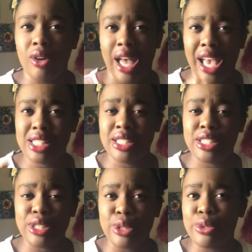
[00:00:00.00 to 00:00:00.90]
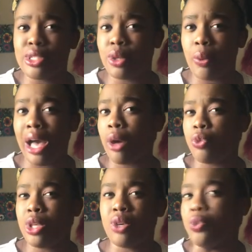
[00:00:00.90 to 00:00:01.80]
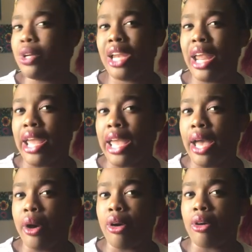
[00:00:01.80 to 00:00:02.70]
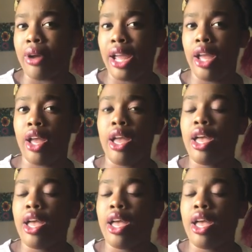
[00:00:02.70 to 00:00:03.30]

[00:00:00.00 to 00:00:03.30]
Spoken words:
As an excuse to why we wouldn't hang out, right?